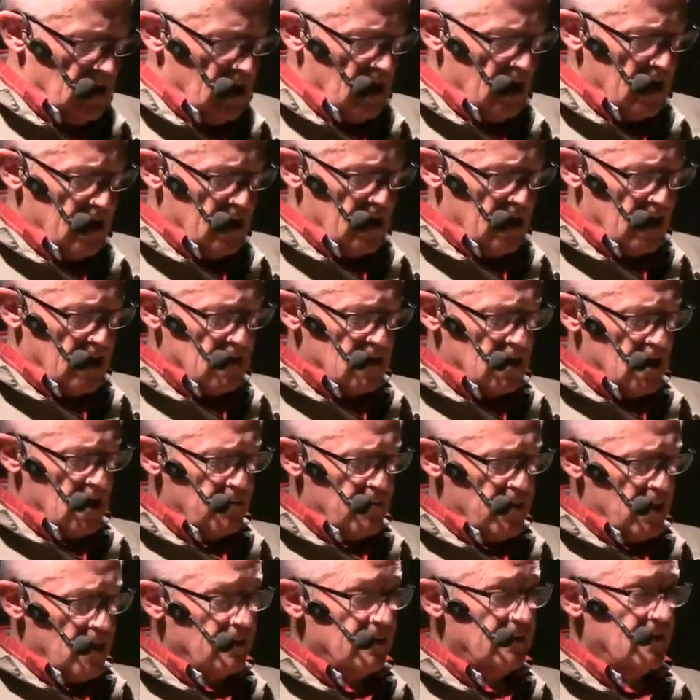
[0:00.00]
I, I, I,
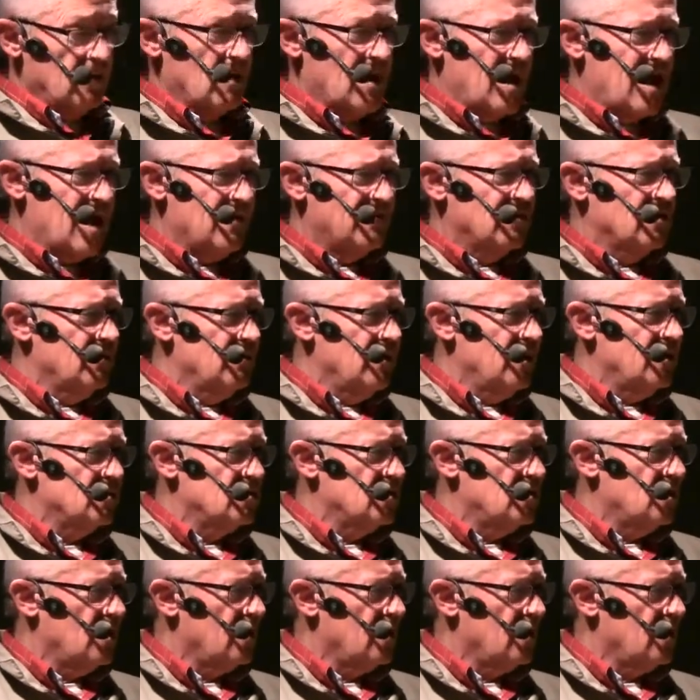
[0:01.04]
probably don't have to mention it,